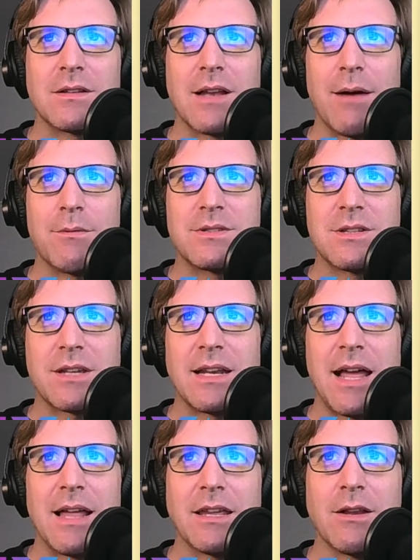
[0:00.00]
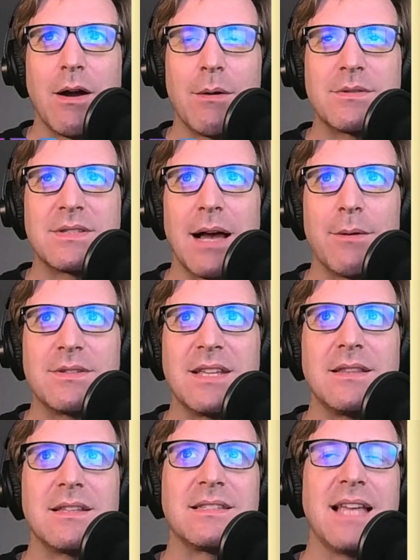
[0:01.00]
I was looking at I was in
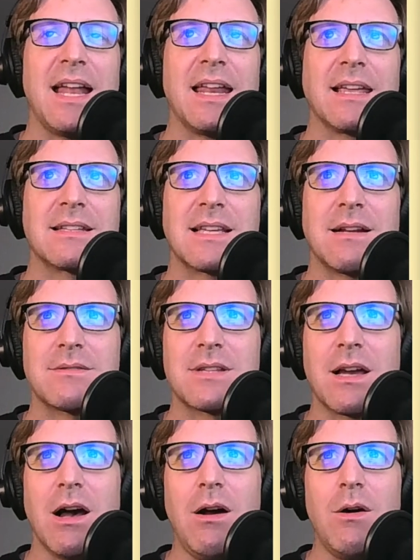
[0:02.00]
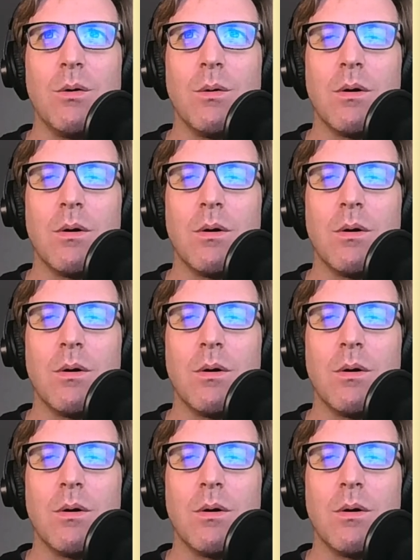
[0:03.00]
the settings and I was like, oh,